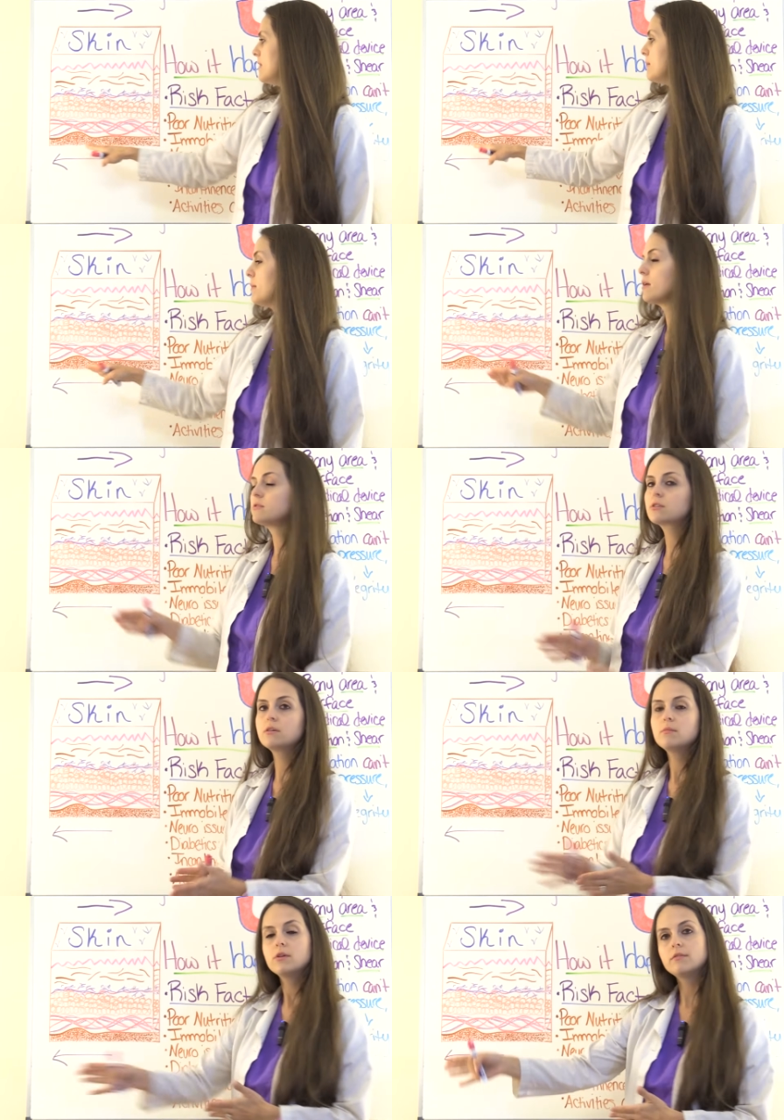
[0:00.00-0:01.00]
the bone's
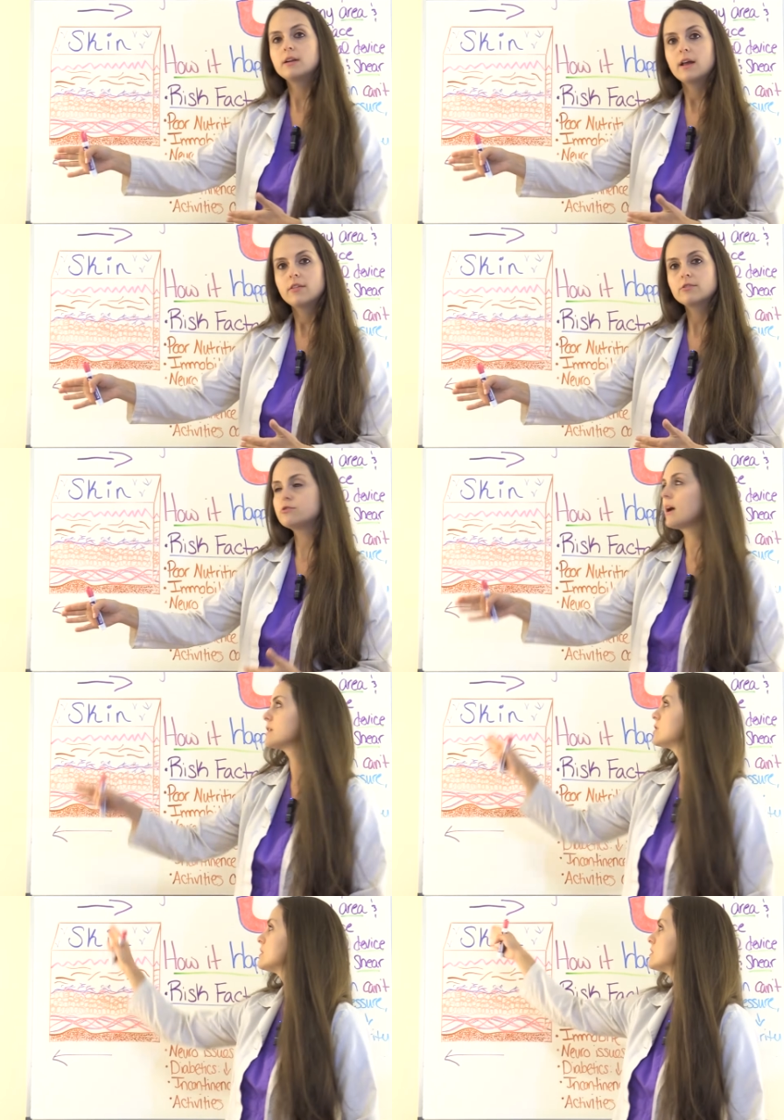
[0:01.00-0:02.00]
gonna move in another
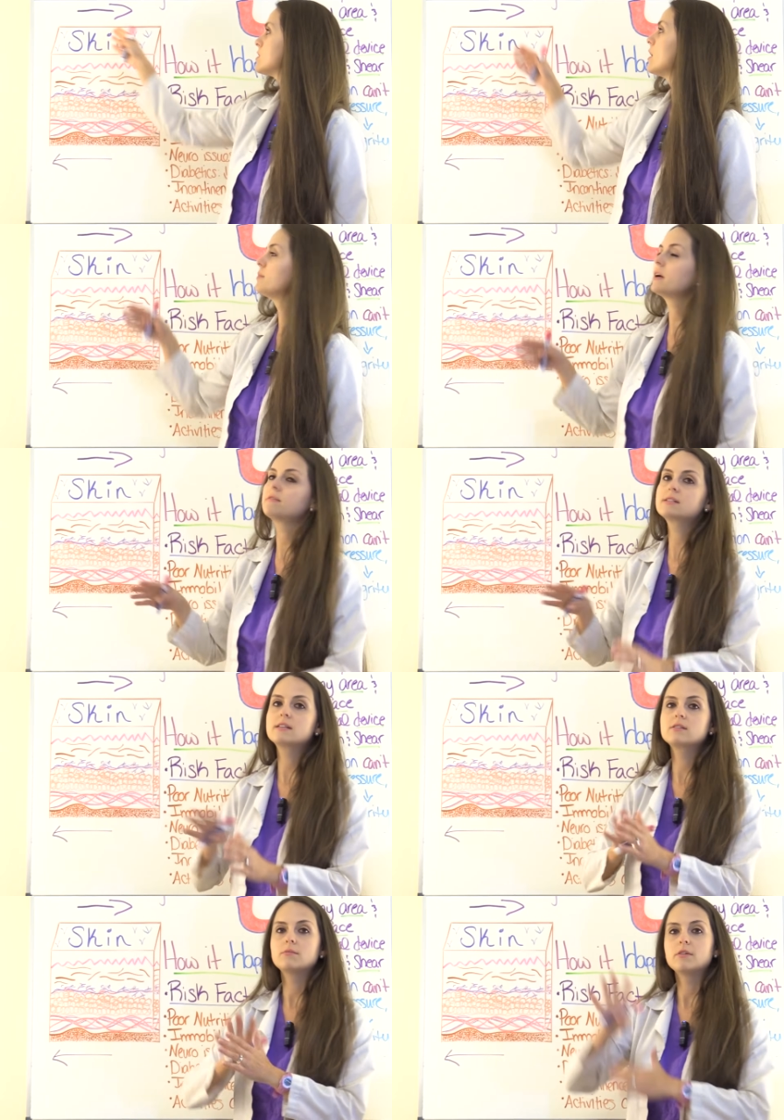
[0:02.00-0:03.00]
direction, the top layer of the
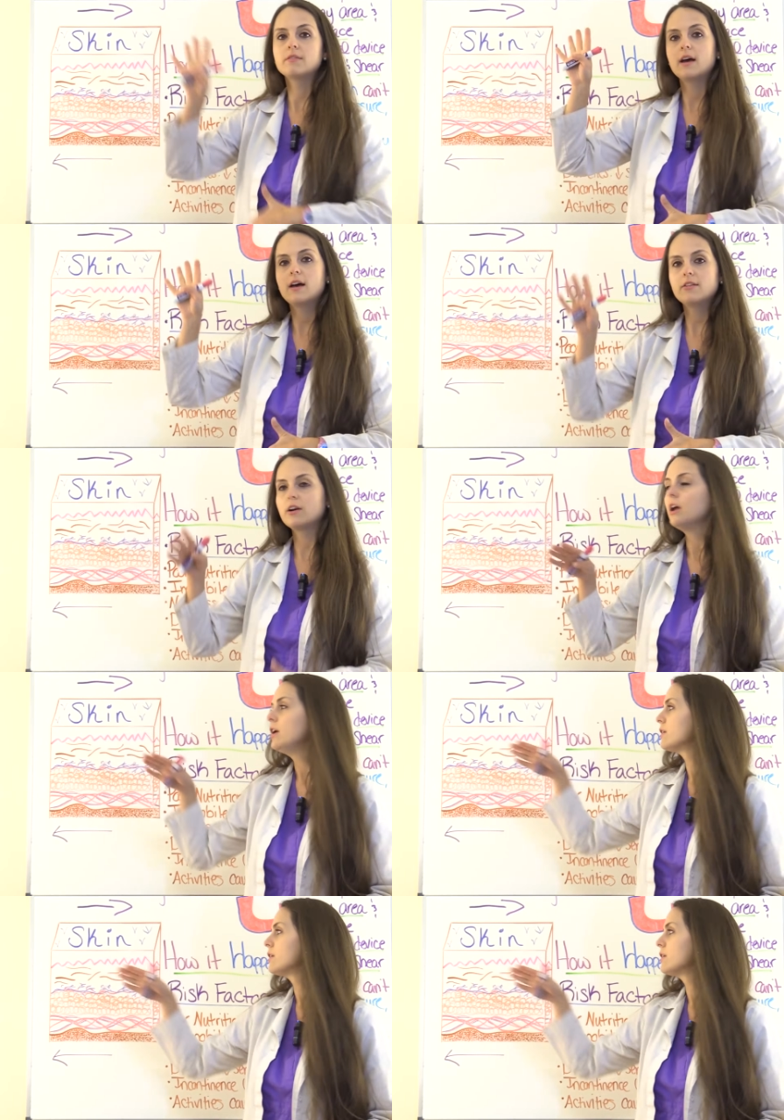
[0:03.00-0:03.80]
skin's gonna move in the other,